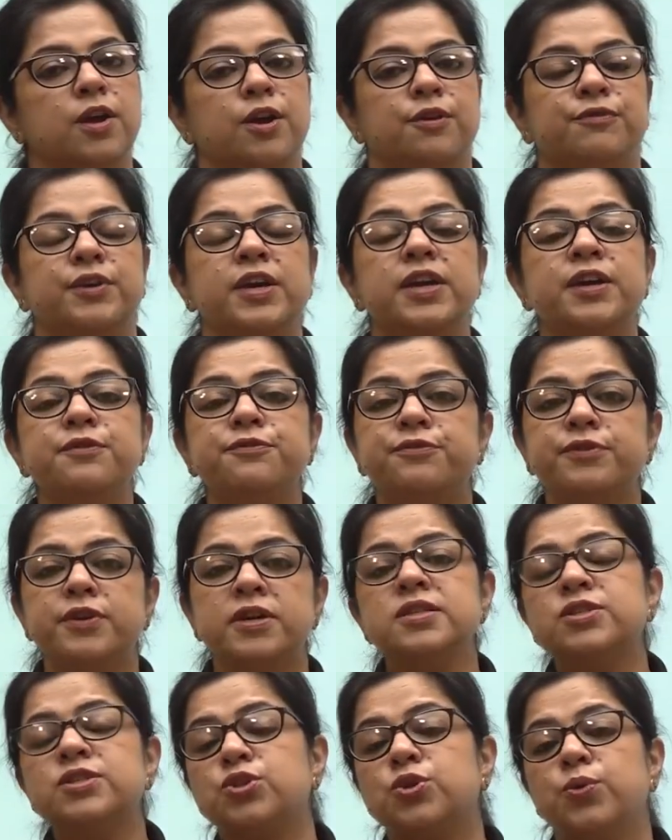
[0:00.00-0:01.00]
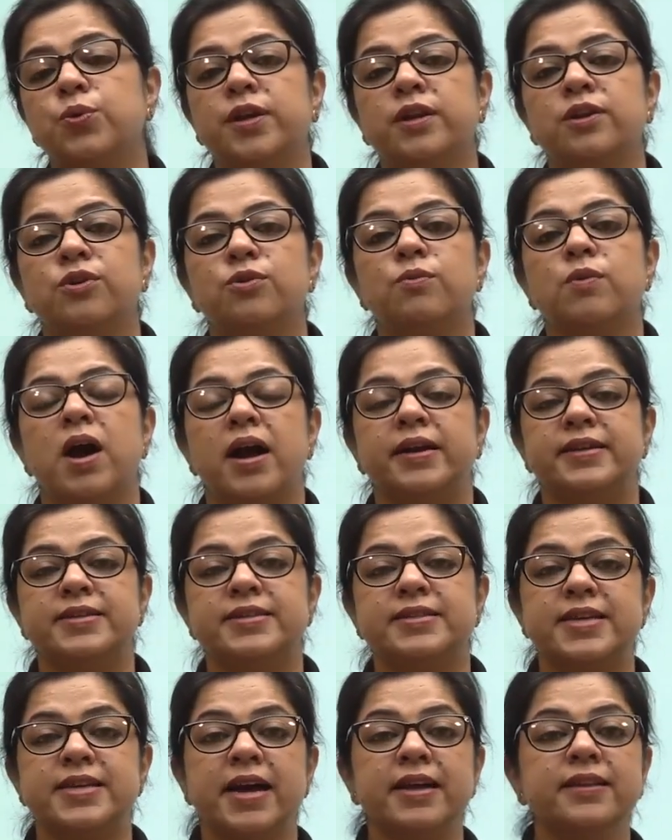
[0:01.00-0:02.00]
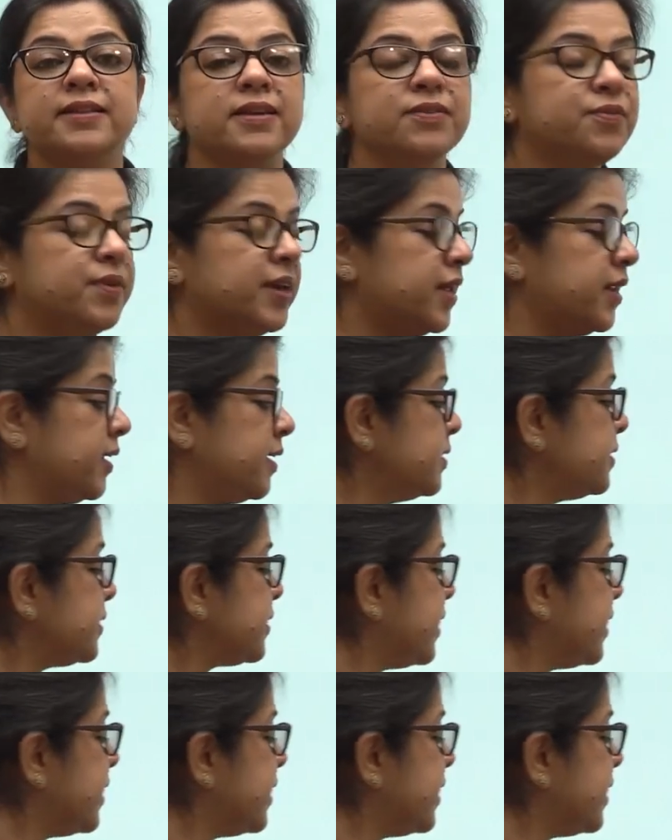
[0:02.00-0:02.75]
We are first going to understand the various